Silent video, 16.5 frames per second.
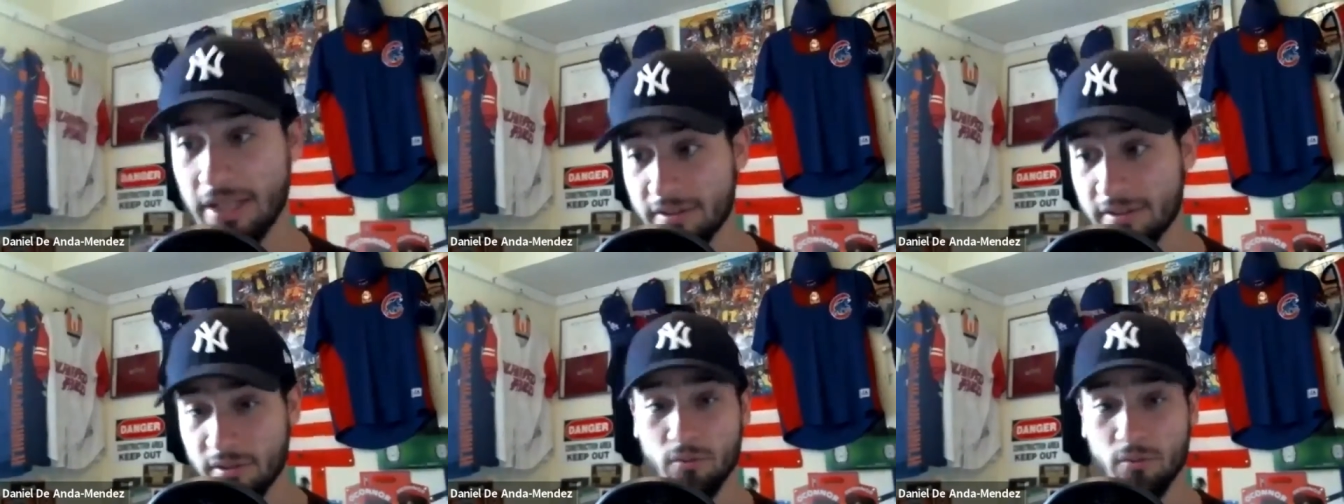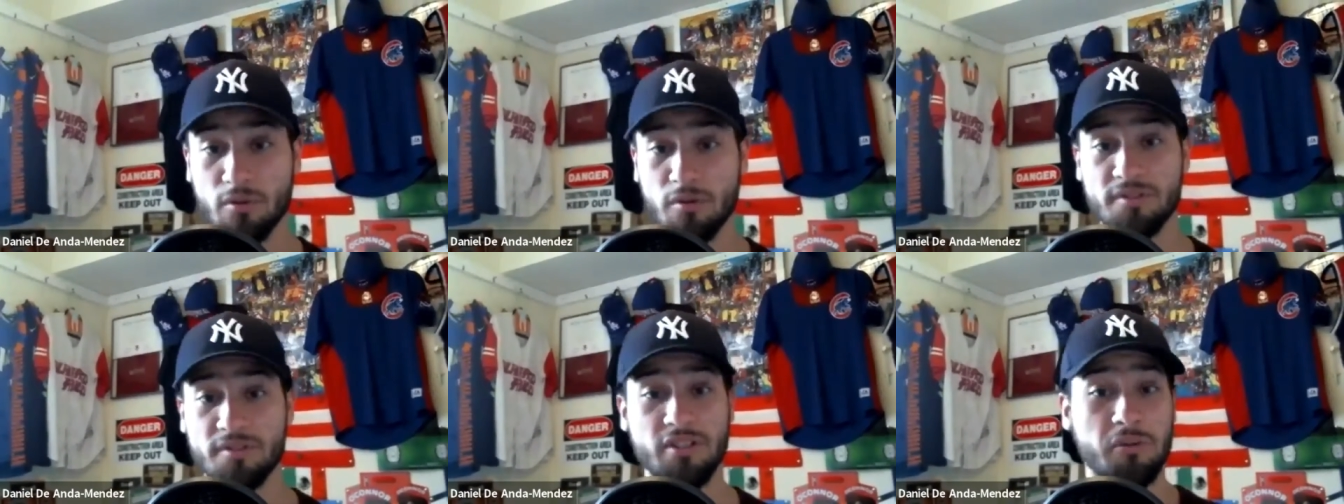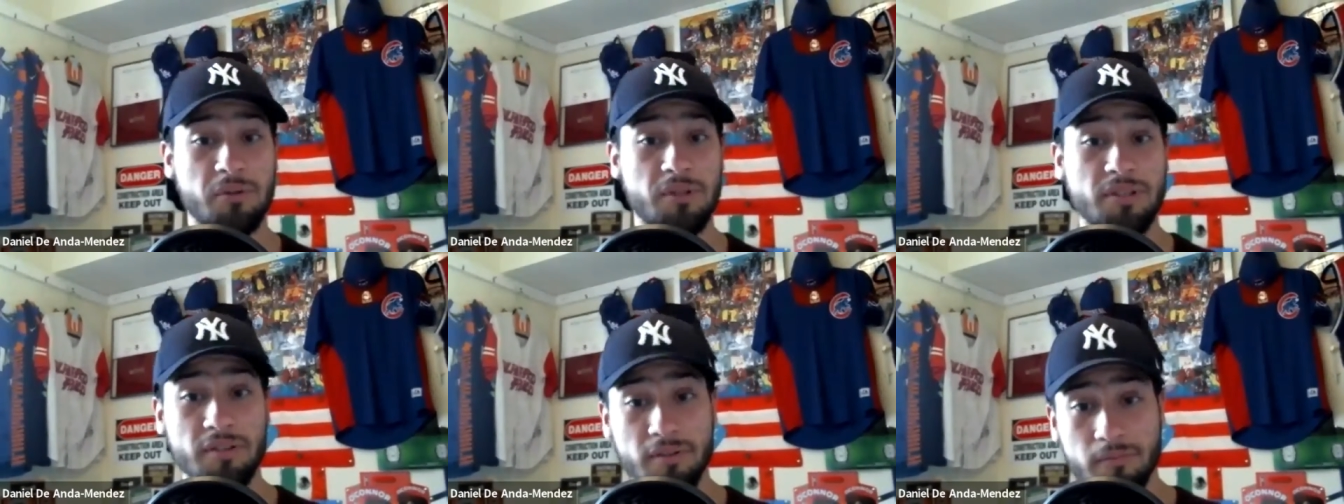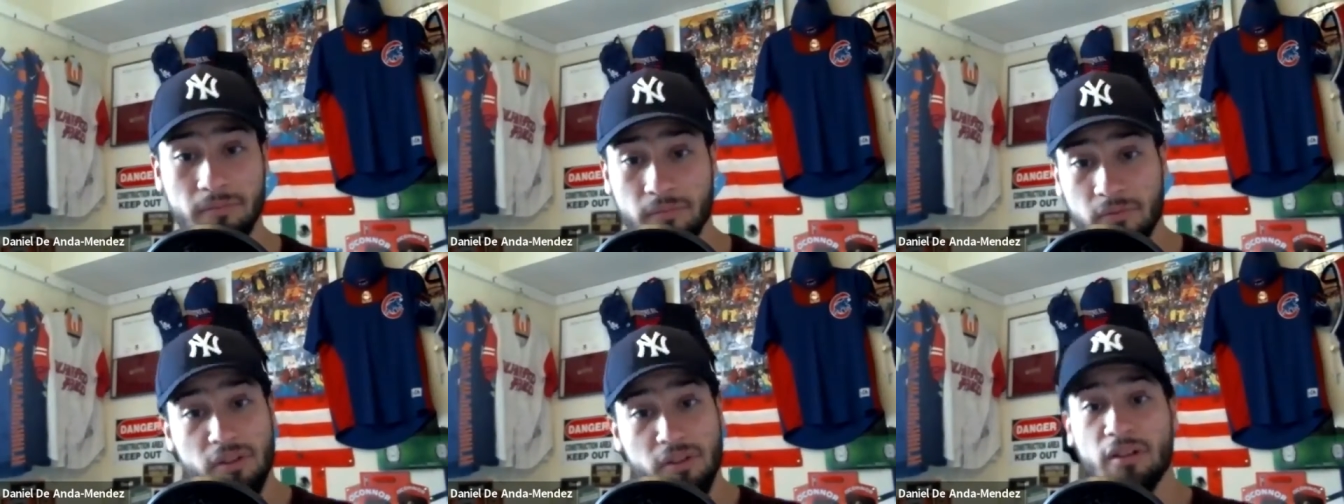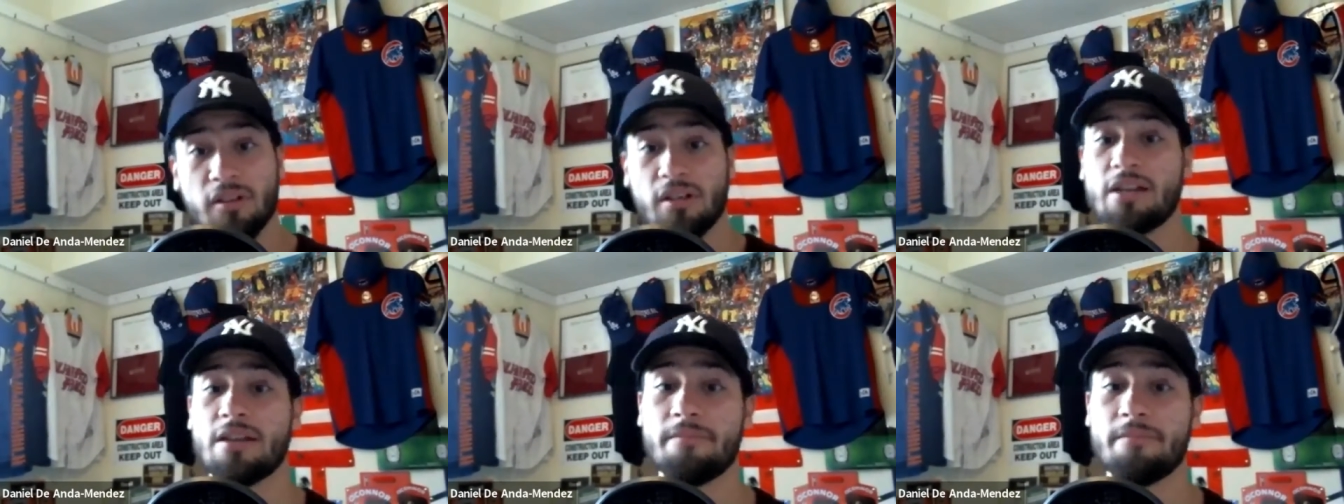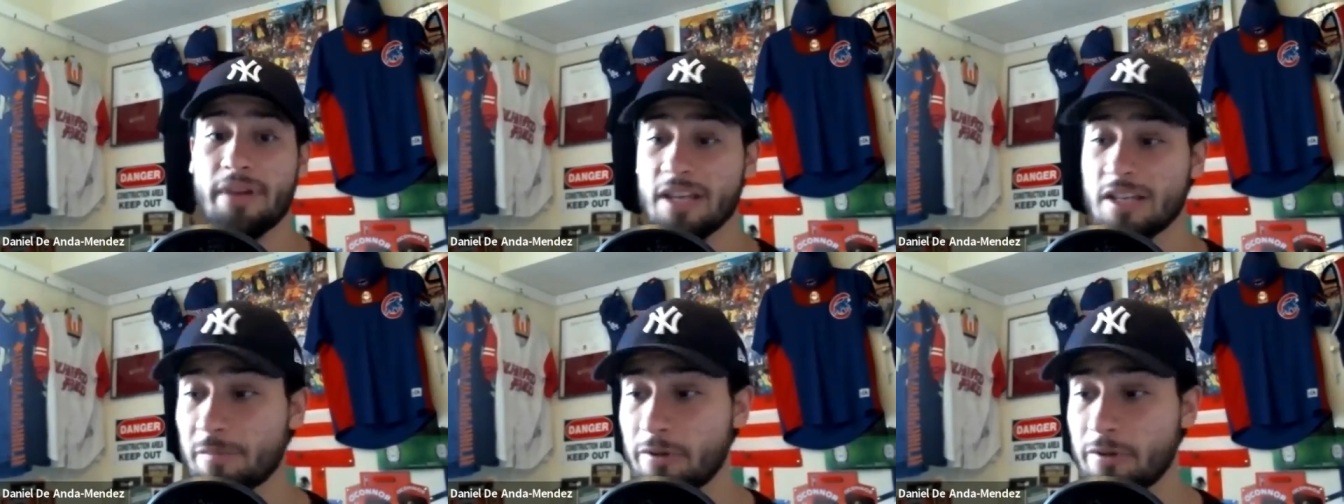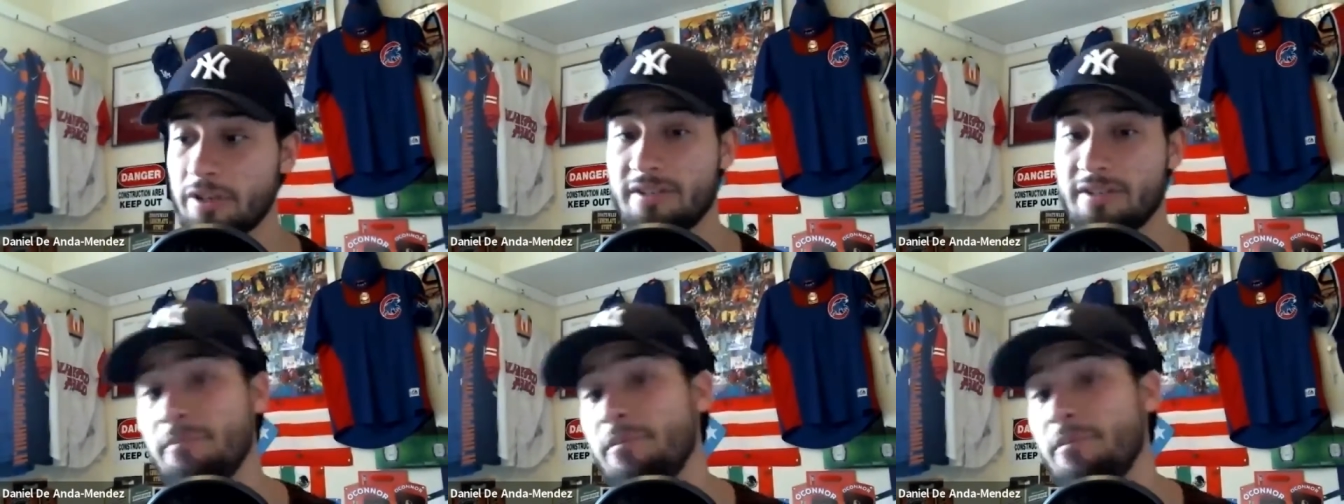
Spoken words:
into the World Series. And in baseball is the